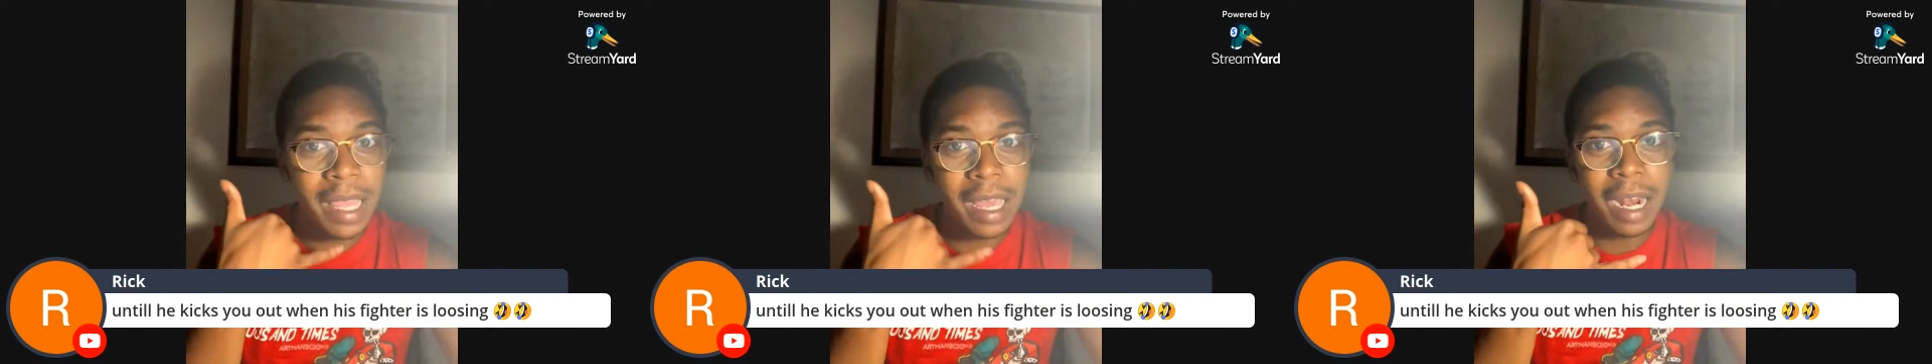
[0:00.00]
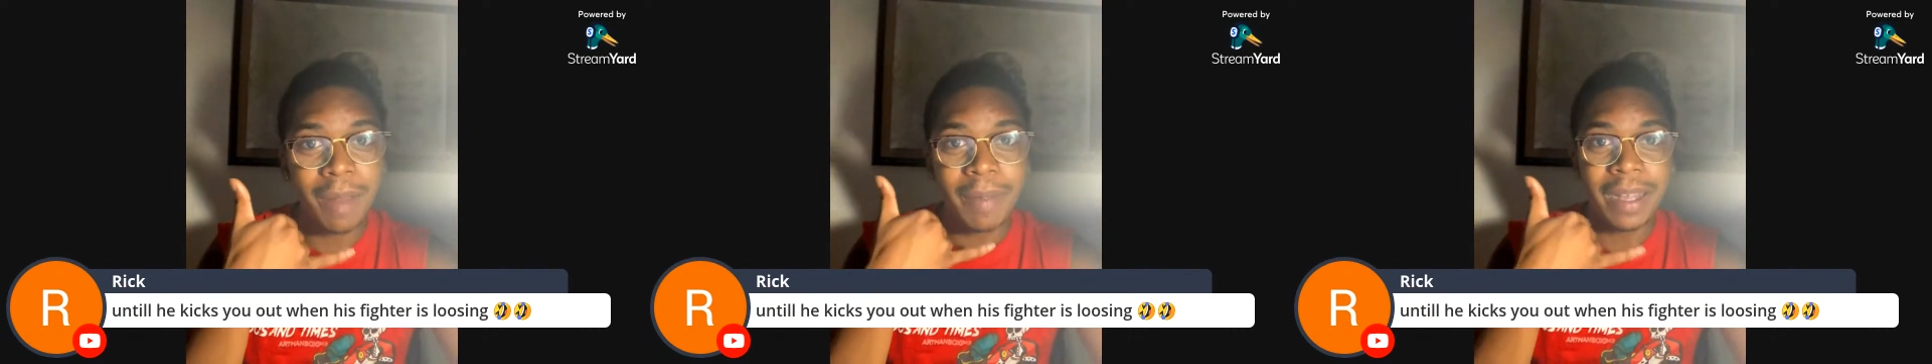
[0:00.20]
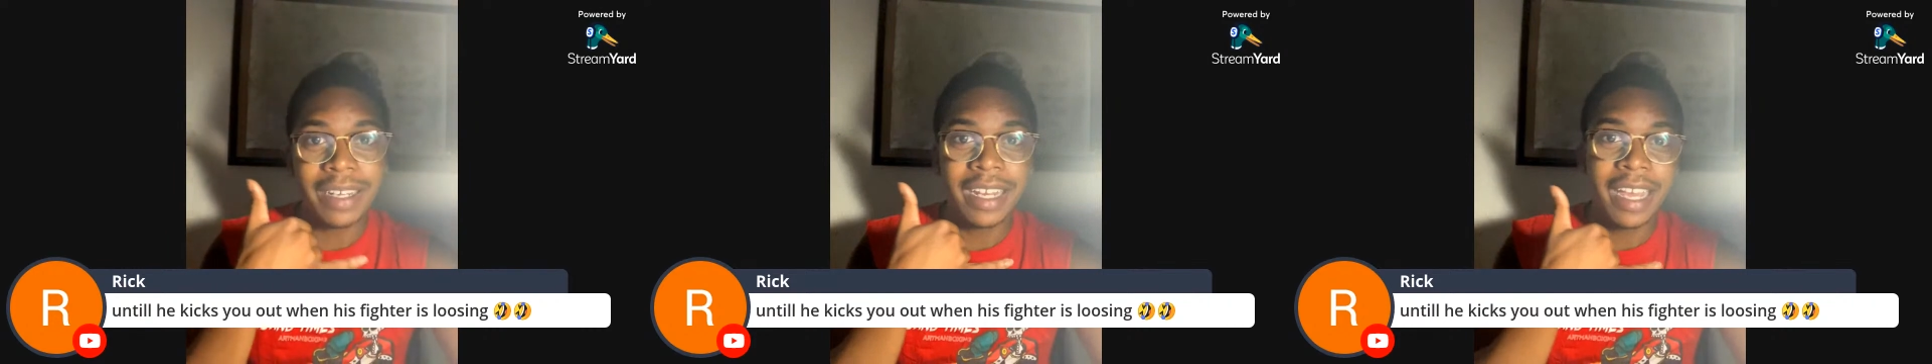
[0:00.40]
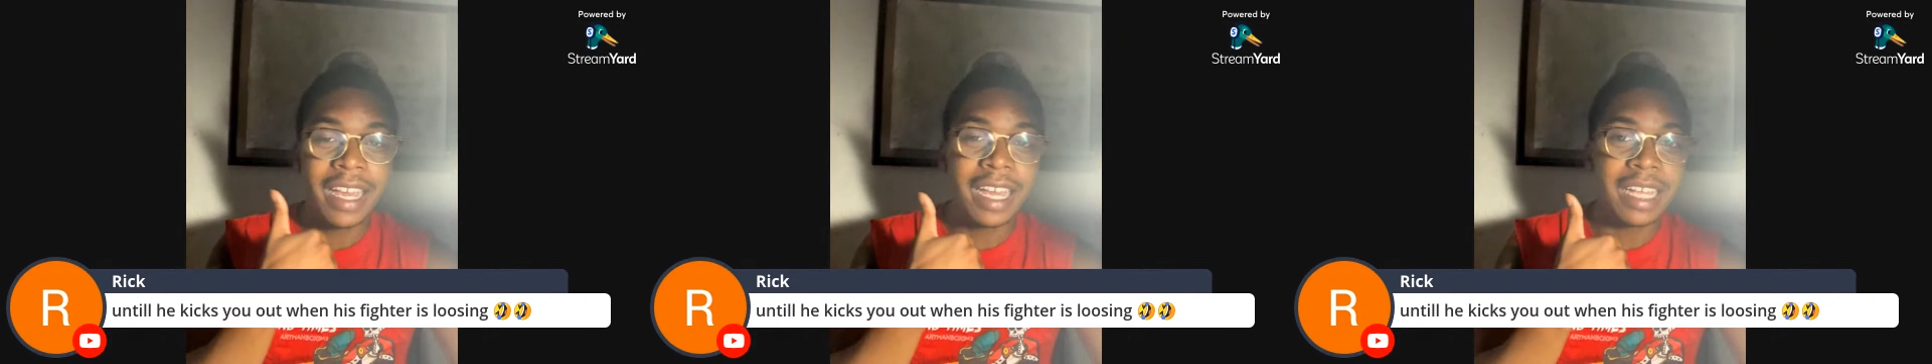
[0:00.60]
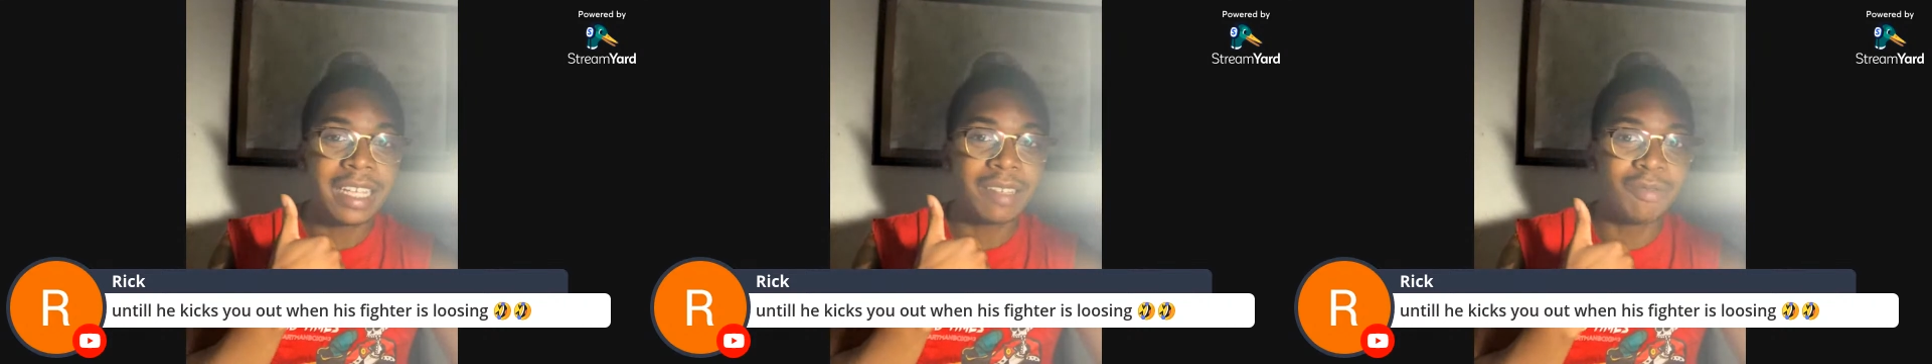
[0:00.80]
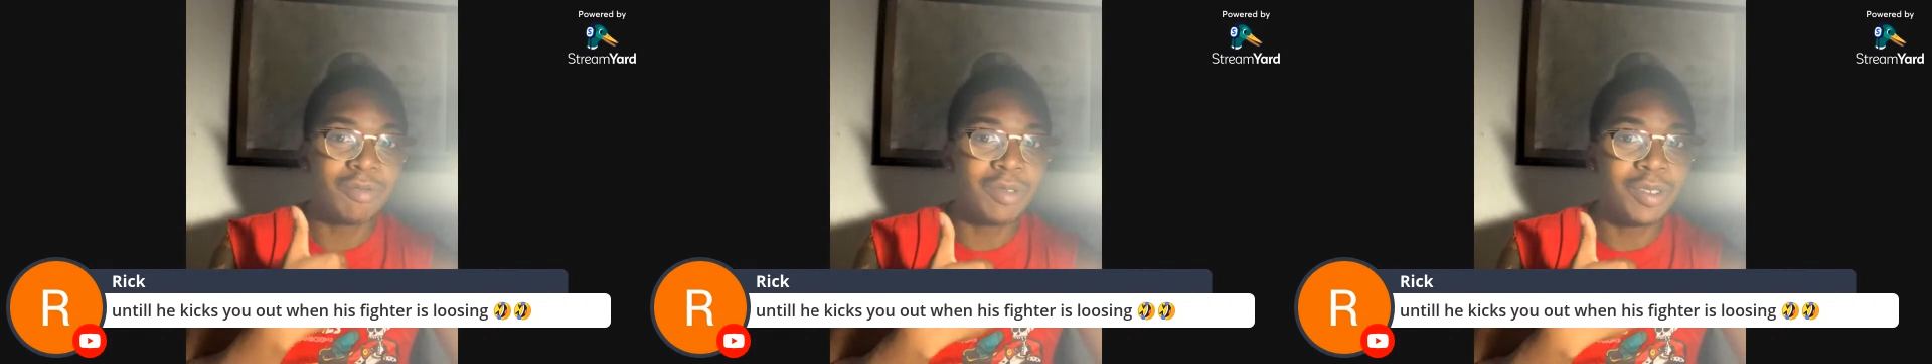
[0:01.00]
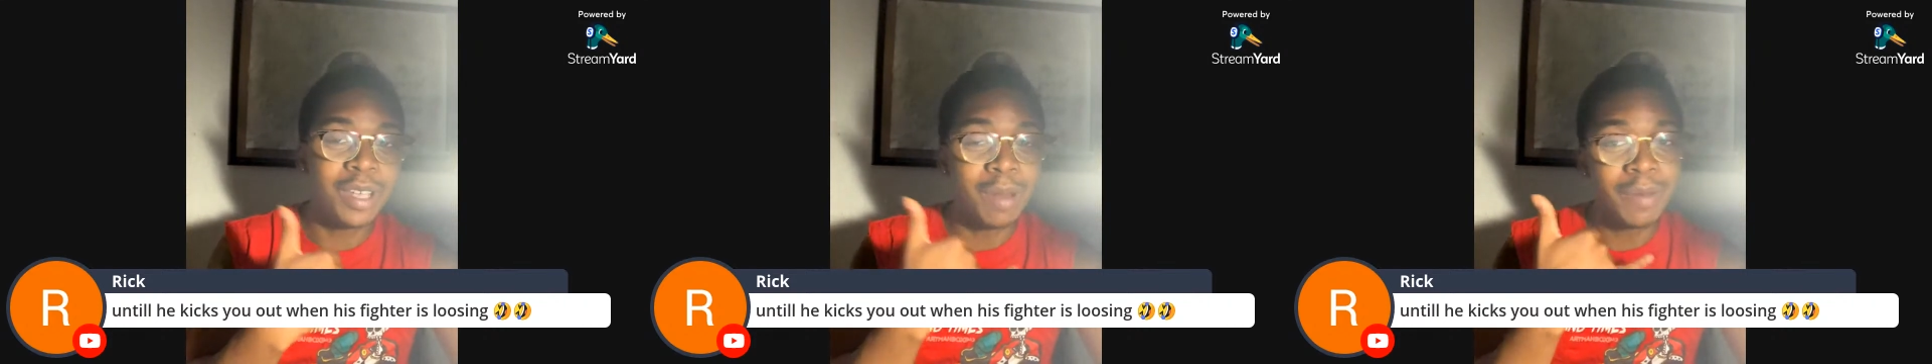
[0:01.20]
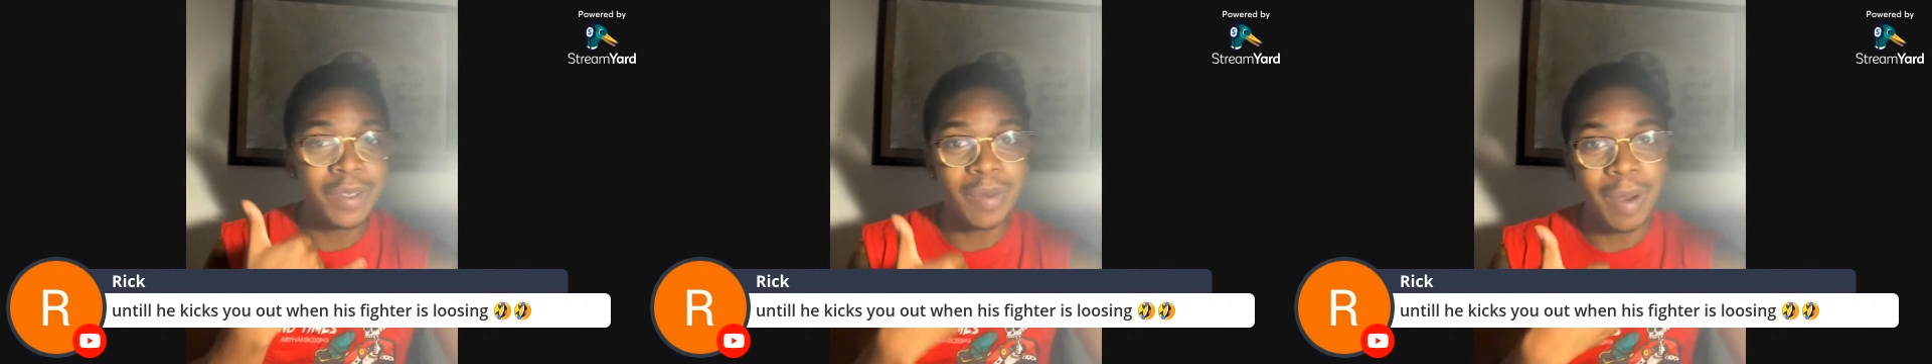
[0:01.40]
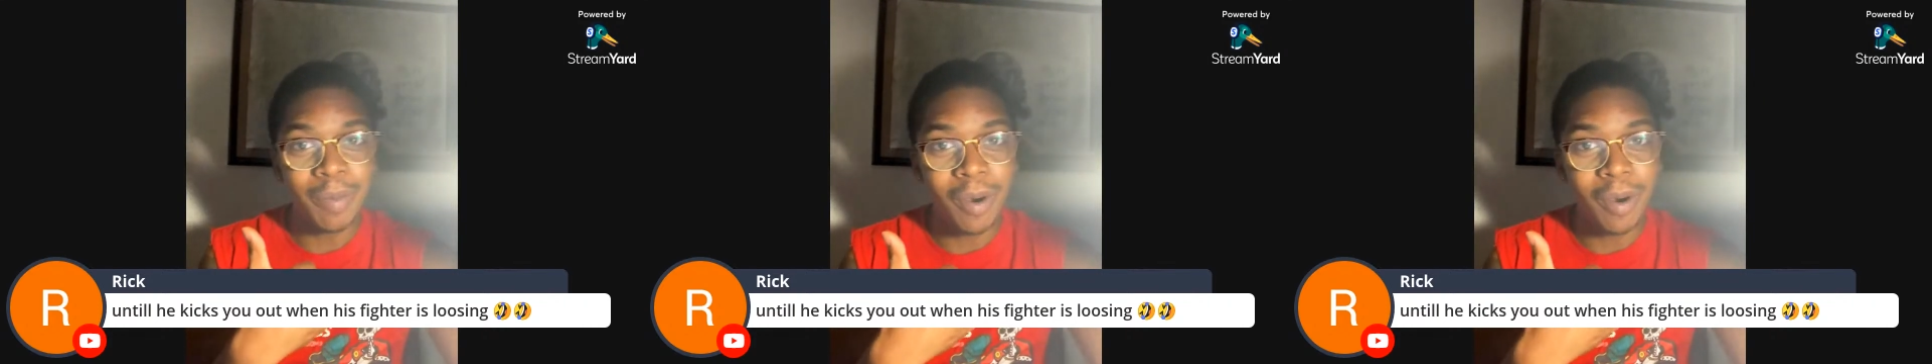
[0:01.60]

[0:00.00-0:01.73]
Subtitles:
and I'm like, Dad, you come to my